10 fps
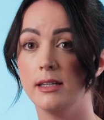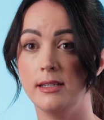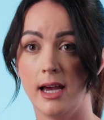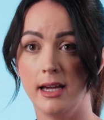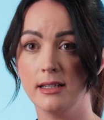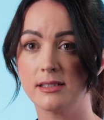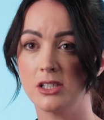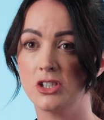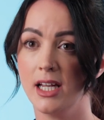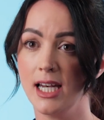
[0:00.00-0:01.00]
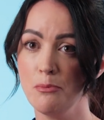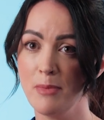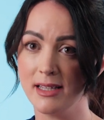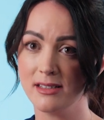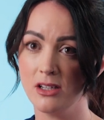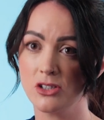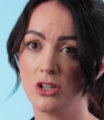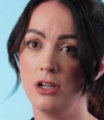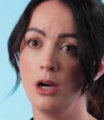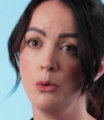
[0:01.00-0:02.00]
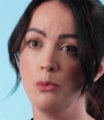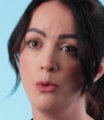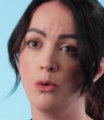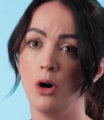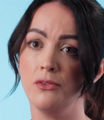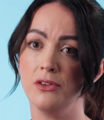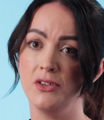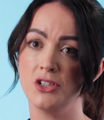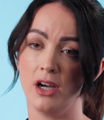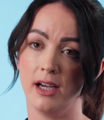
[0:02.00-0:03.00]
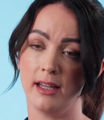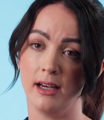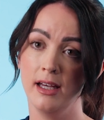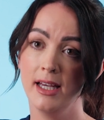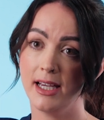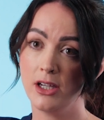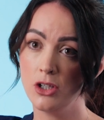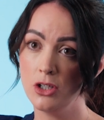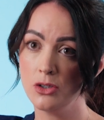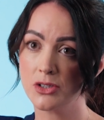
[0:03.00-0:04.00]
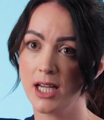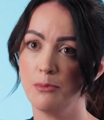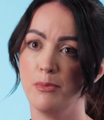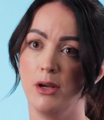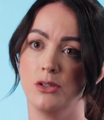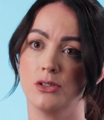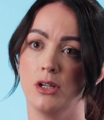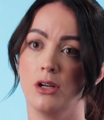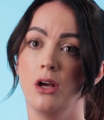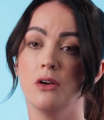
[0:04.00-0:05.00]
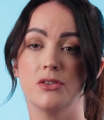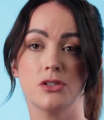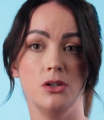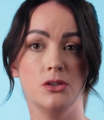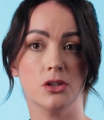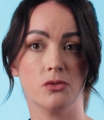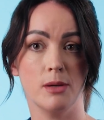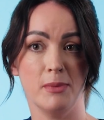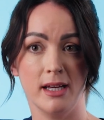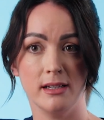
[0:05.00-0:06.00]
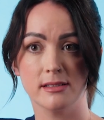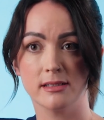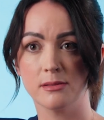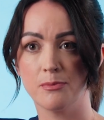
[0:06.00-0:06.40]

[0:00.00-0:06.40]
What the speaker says: Next, gently massage the lower wall of the vagina in a U-shaped motion for 2 to 3 minutes.